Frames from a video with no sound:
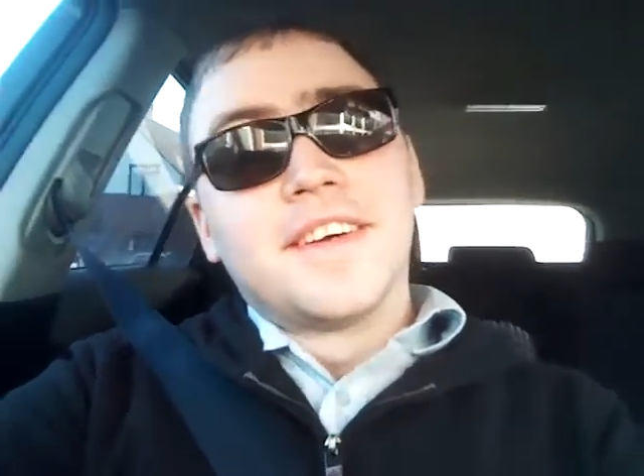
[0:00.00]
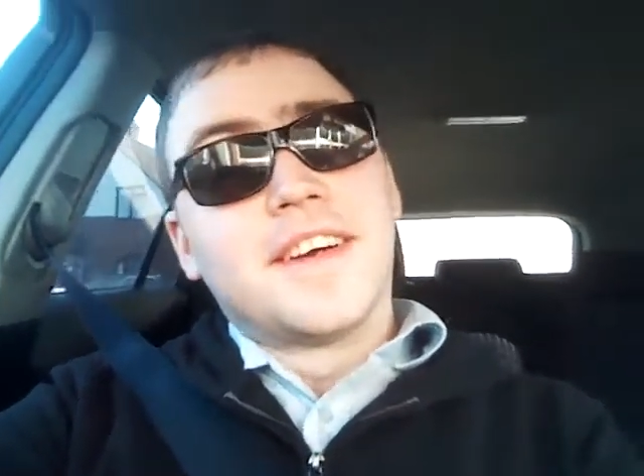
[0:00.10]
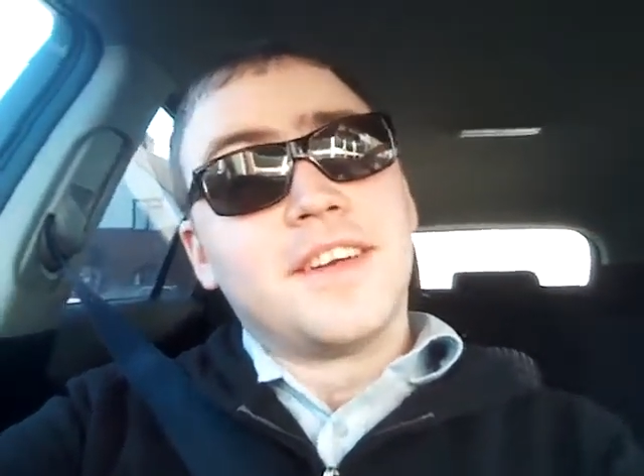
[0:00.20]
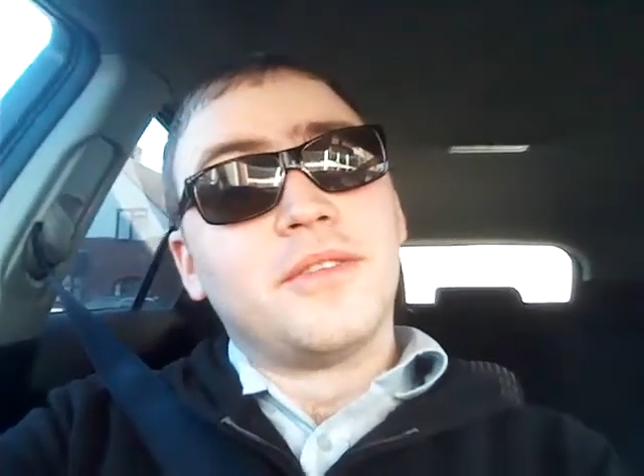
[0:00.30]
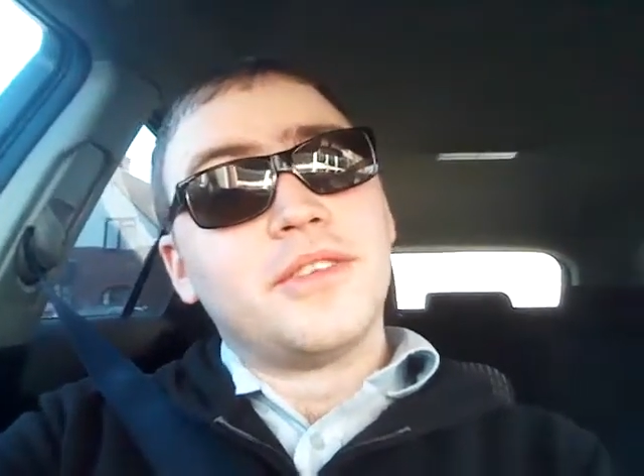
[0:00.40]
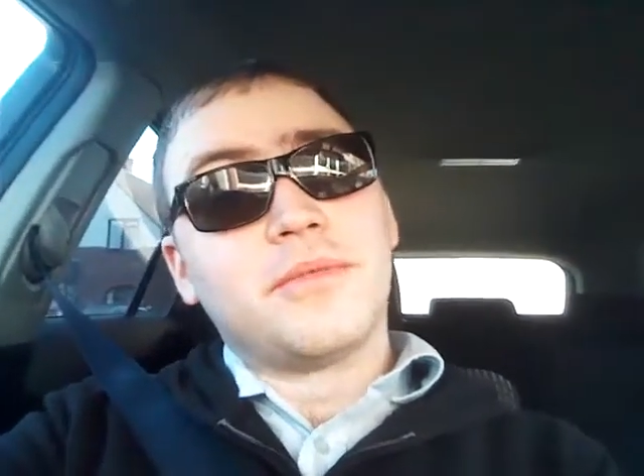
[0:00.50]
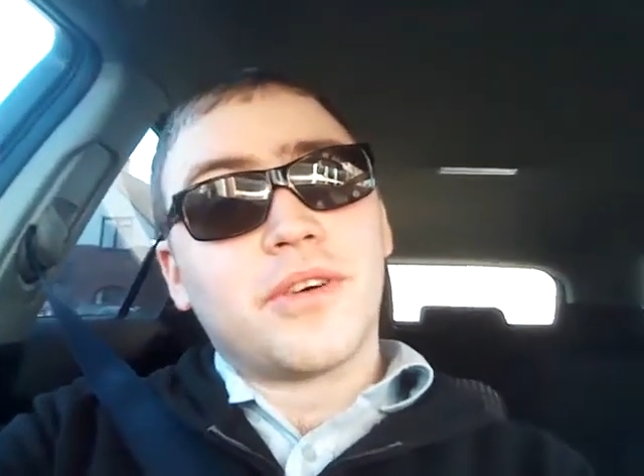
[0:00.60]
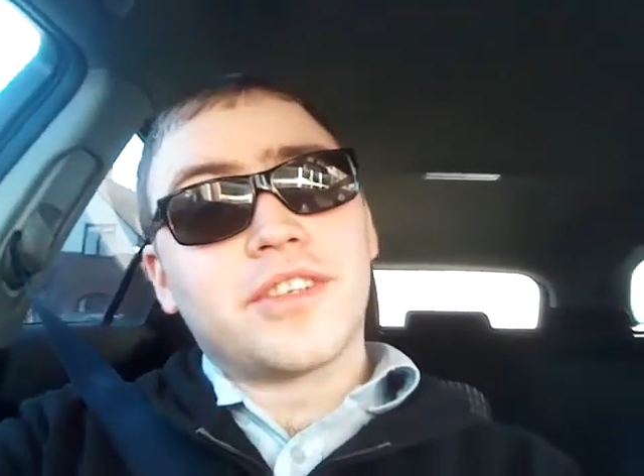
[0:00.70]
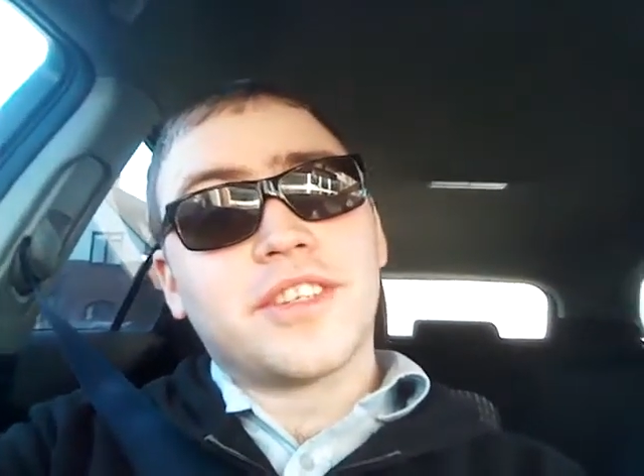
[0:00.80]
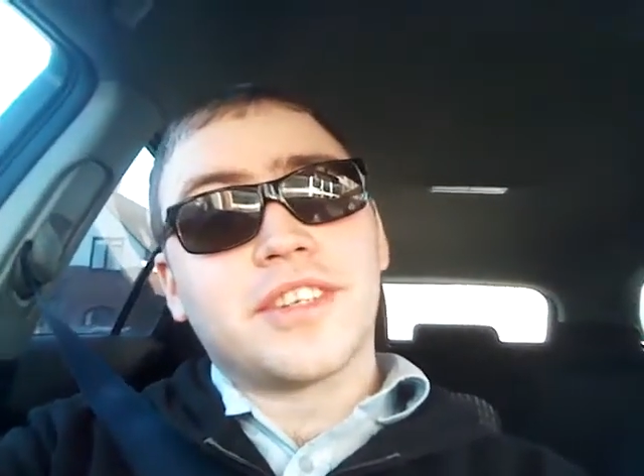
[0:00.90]
I know he's
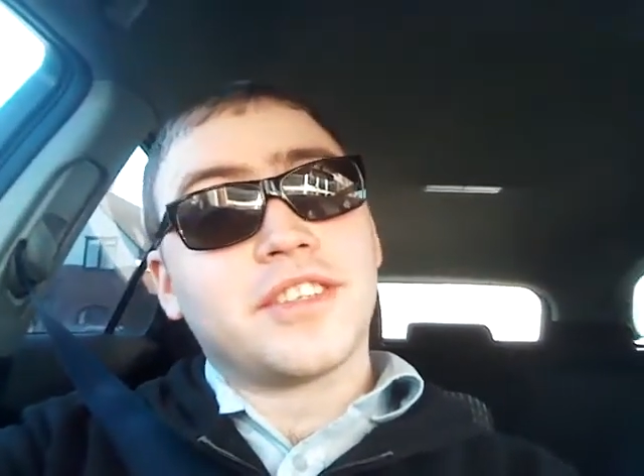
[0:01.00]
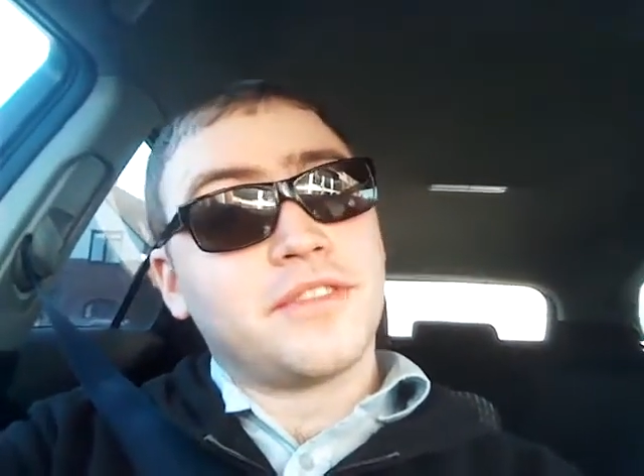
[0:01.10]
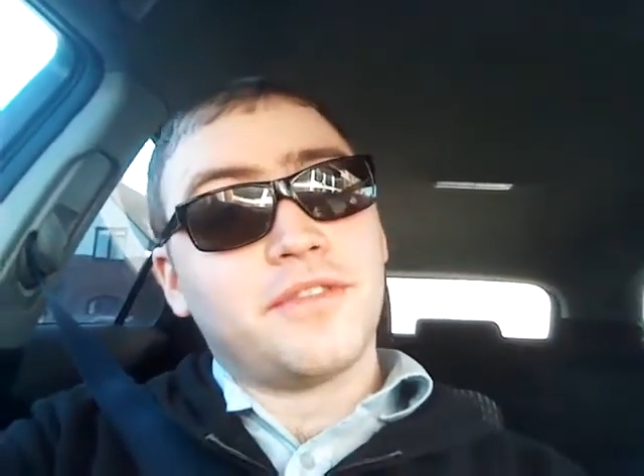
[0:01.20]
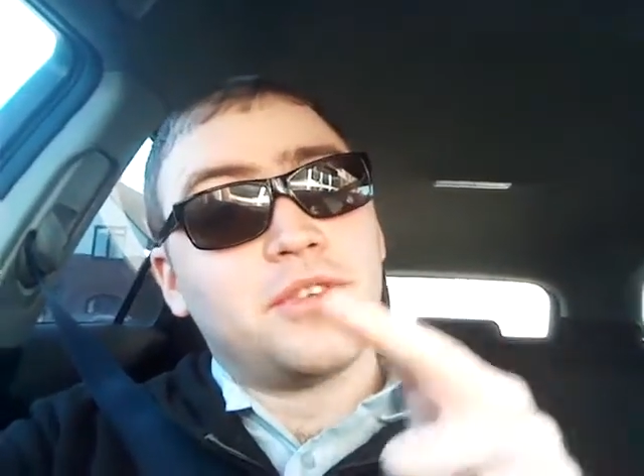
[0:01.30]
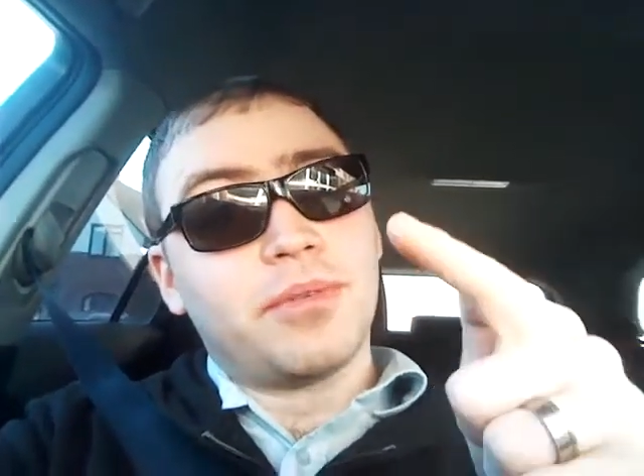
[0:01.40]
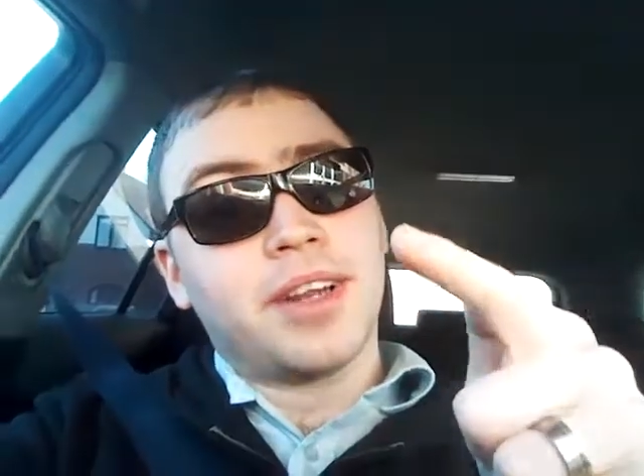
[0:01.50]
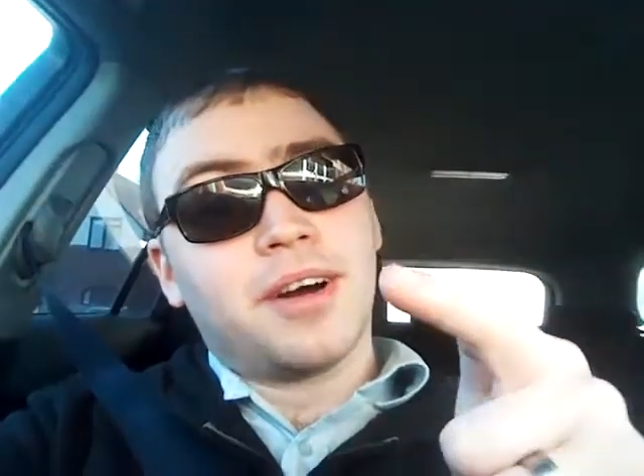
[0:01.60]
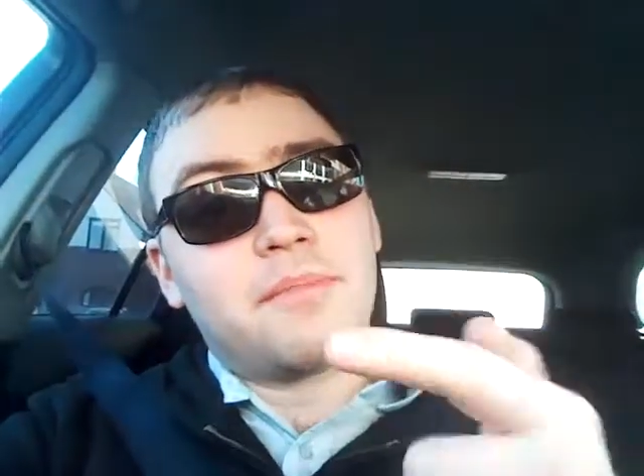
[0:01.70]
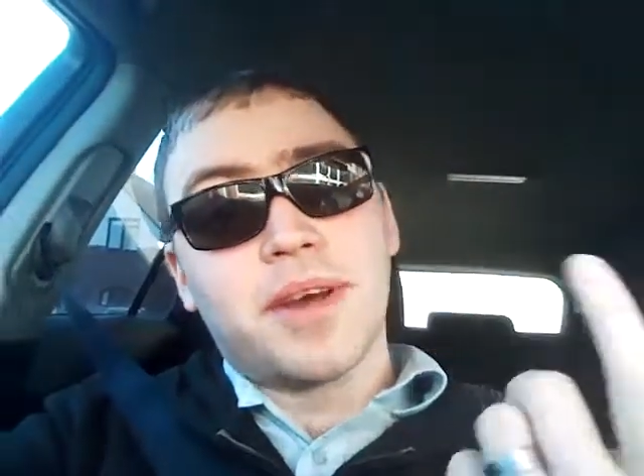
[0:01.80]
watched it because the view went up,